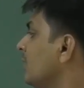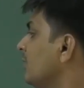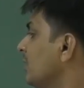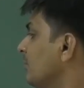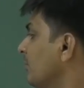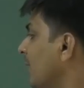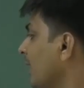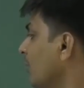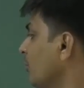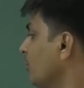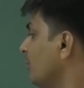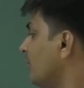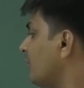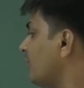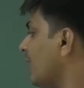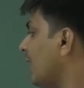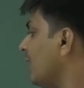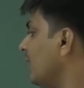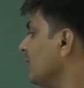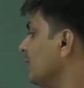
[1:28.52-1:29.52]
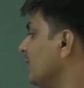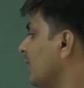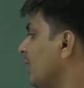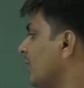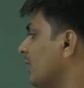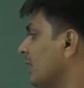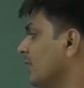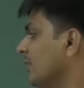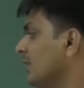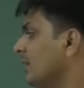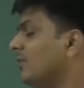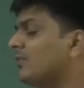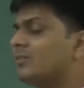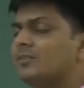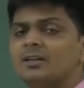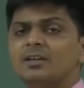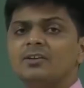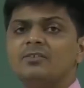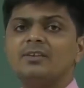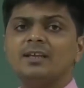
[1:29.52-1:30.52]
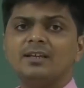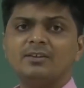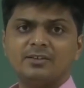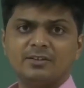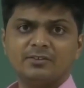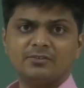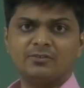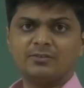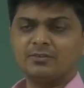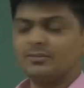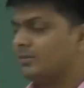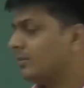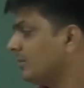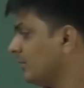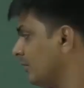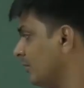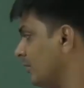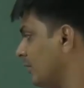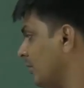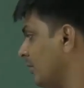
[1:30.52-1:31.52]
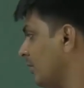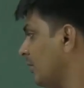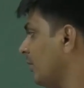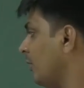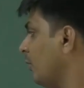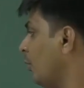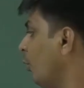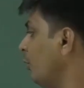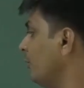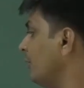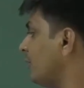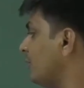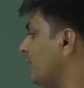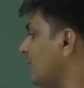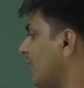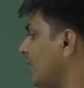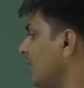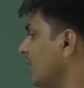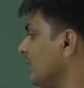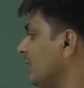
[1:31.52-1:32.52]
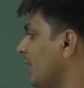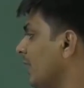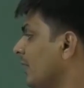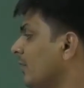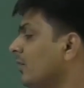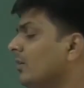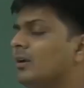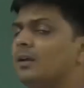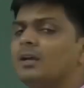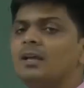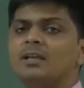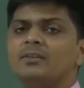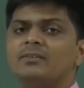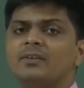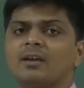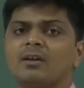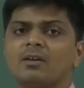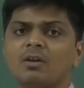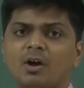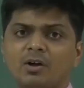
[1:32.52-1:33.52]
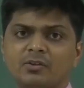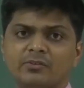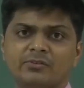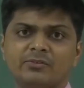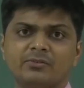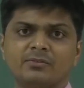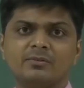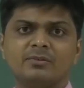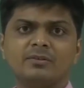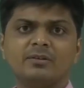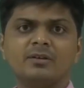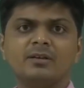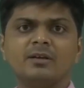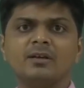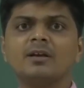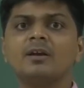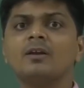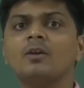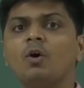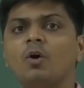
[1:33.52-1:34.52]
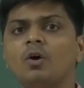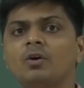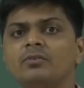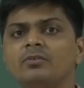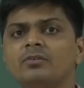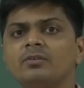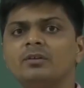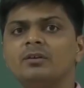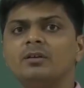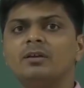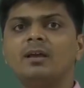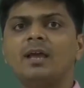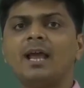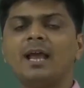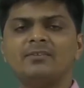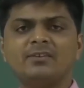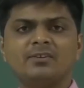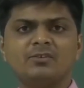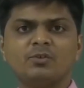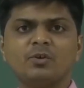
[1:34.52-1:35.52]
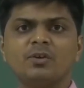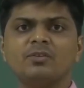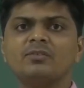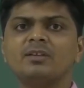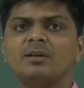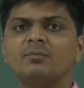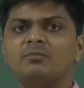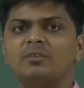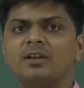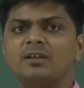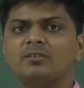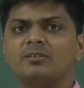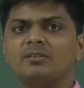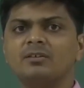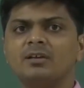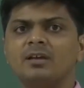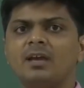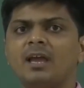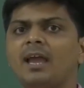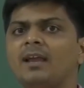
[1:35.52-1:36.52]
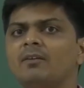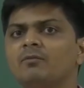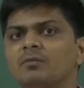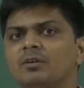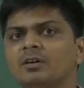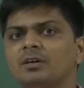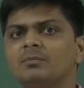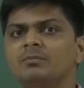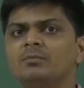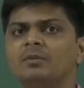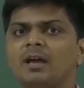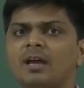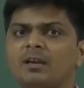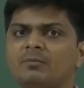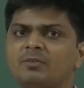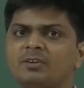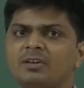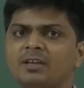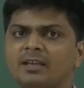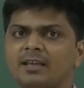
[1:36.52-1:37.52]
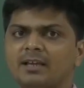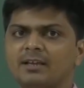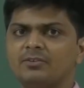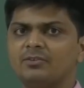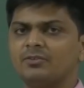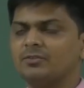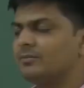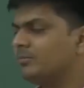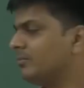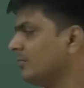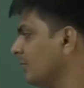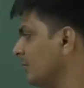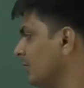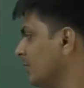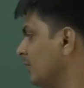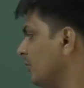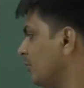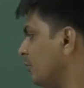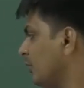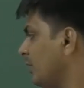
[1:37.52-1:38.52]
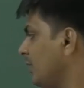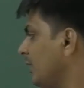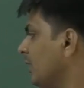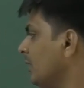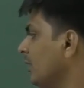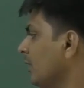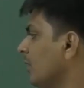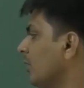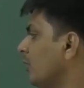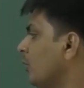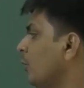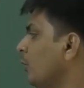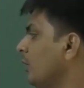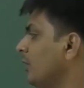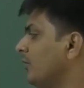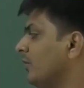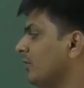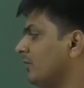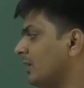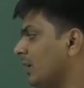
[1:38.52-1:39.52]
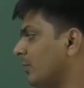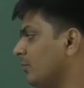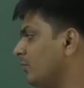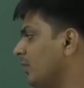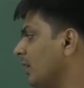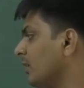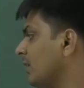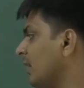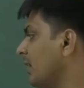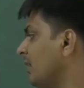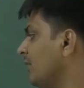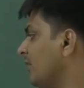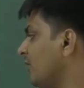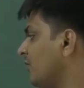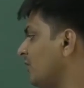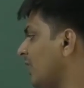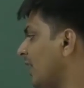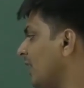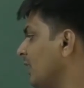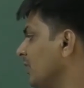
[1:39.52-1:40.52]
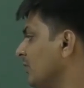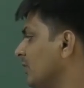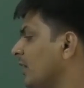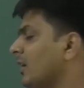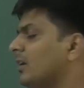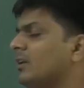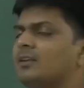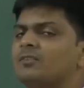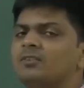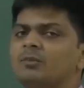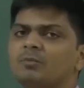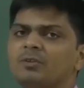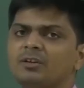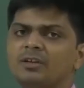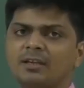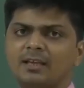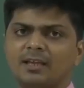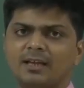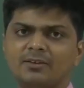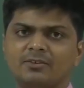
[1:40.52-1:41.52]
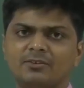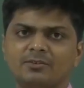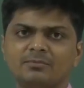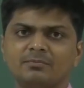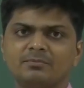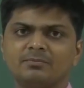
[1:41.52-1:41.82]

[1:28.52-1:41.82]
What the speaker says: The man who is standing there in this third sentence, who is standing there is a clause. Clause has its own subject and verb and predicate. So here, who is the subject and is standing there is the predicate.